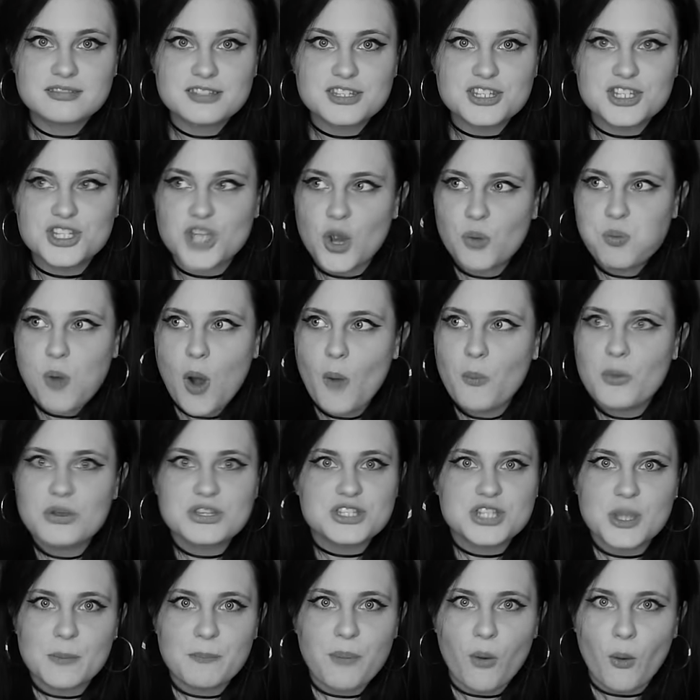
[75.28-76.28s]
So what
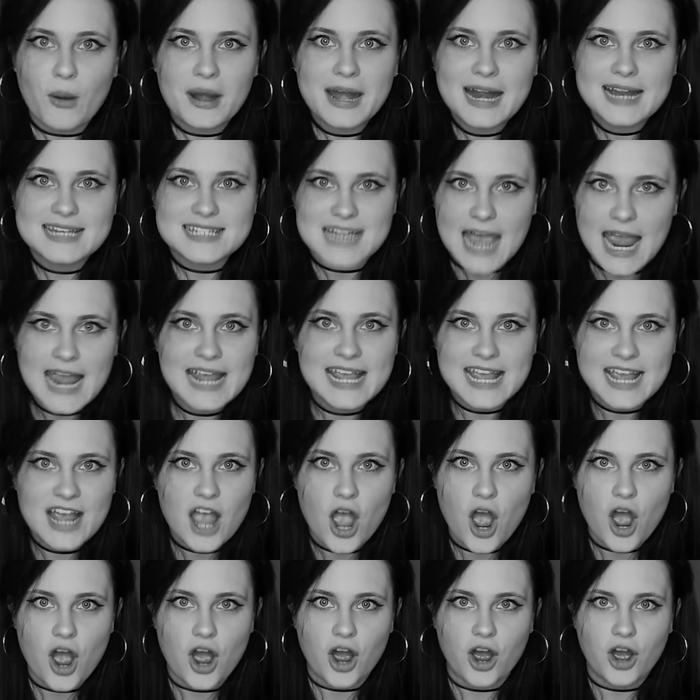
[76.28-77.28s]
was the point in taking
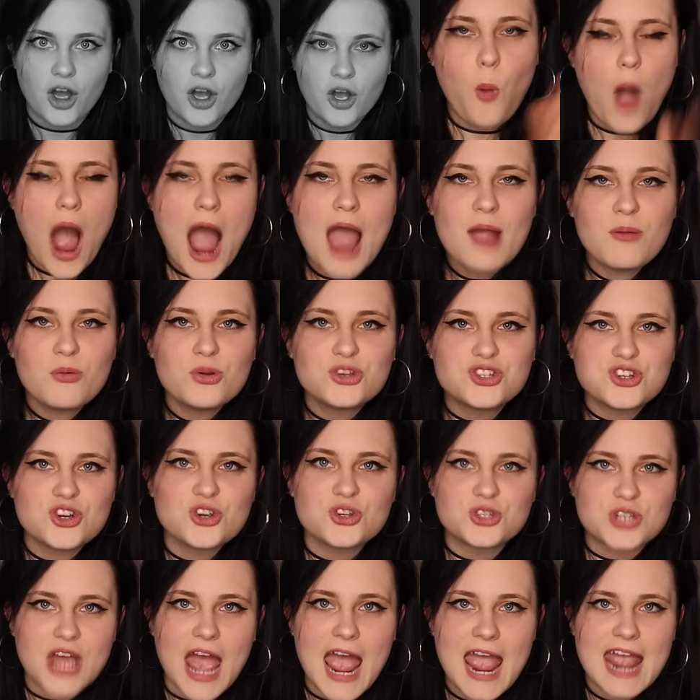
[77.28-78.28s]
her? Why would
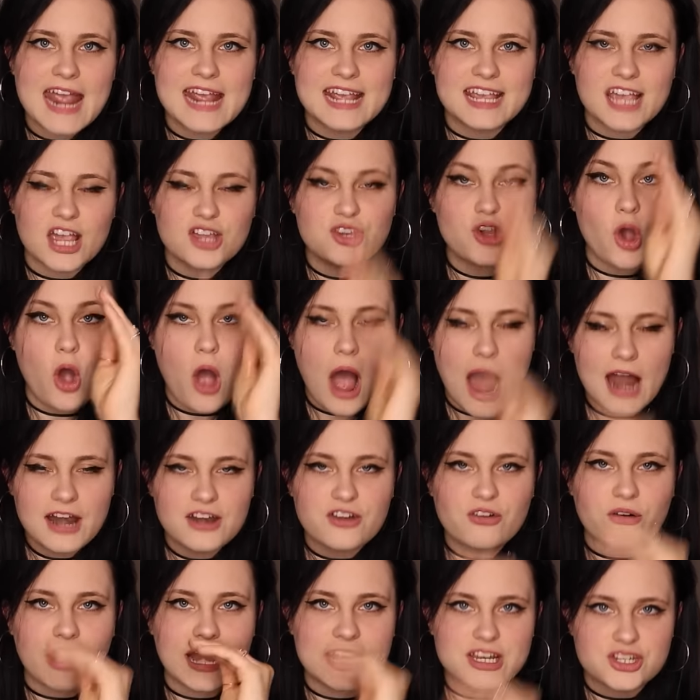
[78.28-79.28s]
you take your
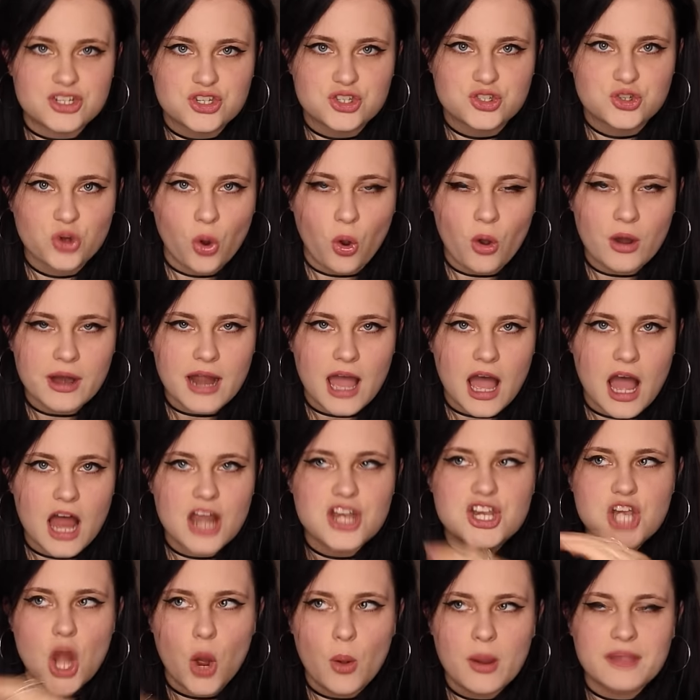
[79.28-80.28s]
underage
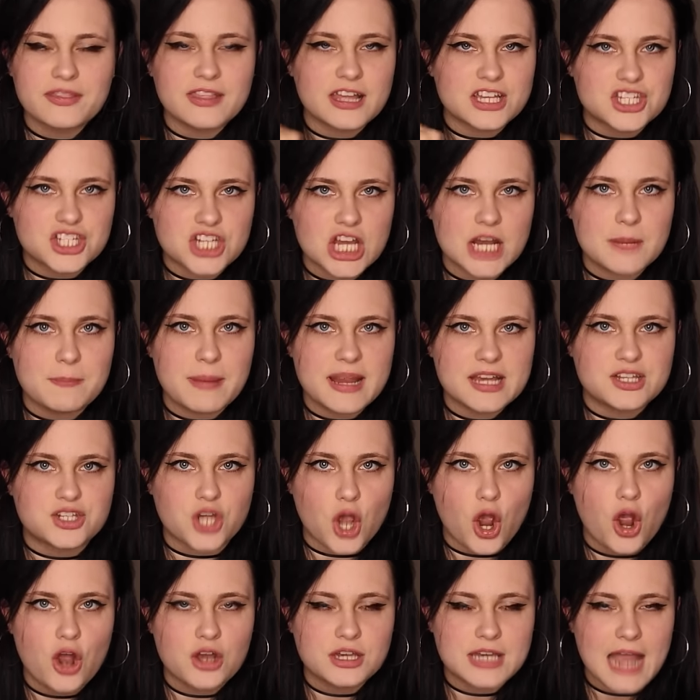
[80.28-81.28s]
daughter knowing that she'd be
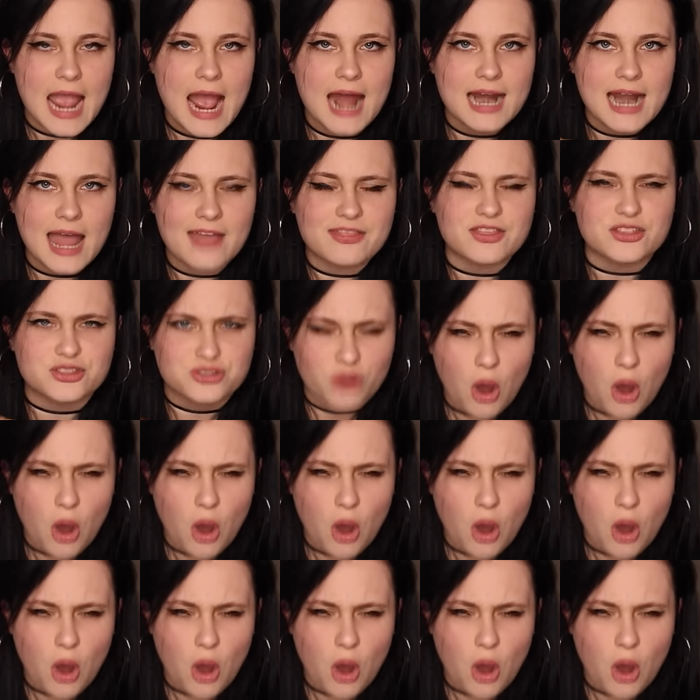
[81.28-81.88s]
turned down at the